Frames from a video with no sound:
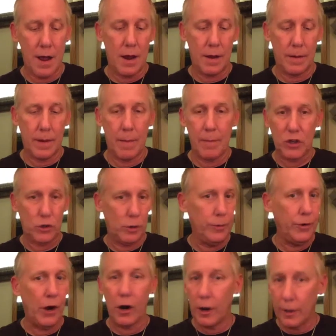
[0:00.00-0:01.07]
a
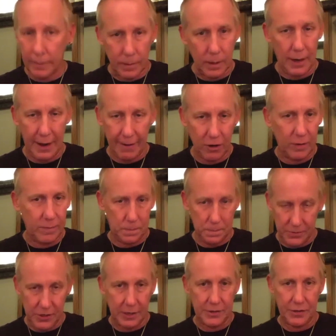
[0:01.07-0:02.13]
true nerd in
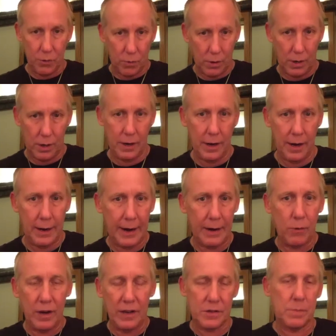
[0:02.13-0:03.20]
every sense of the word,
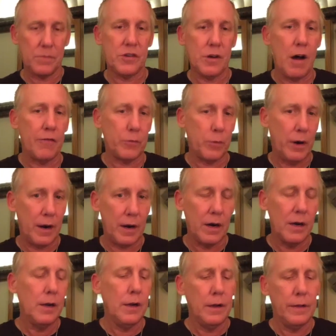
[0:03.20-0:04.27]
and I had written some
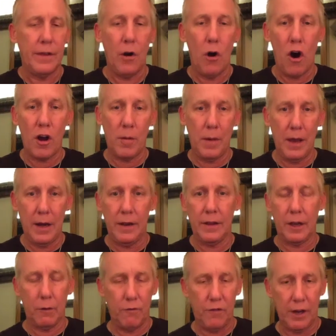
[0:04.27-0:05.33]
software that
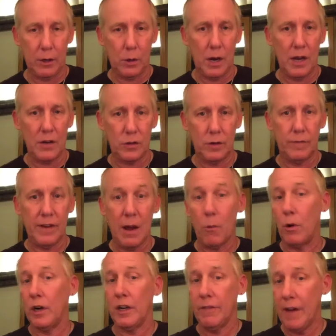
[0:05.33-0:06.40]
automated the configuration of
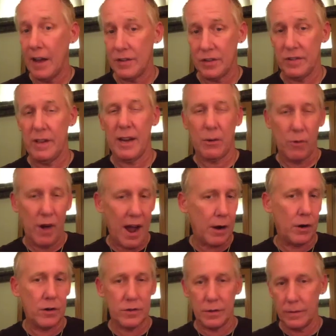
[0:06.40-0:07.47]
network devices like
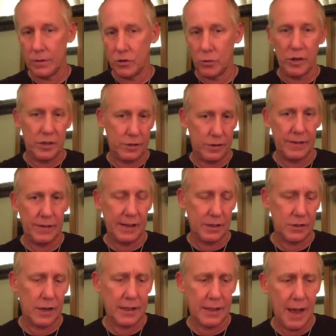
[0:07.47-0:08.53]
routers and switches
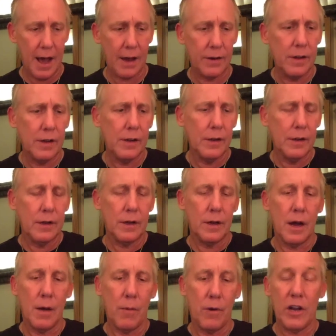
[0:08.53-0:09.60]
and things like that
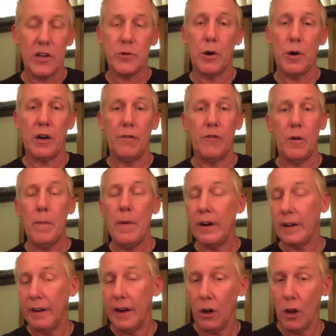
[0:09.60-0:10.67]
when I was working for
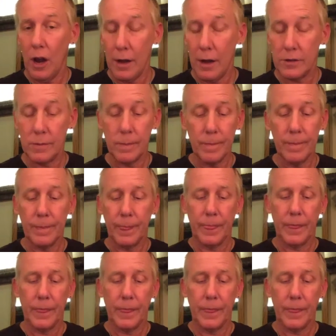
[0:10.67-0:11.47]
American Airlines.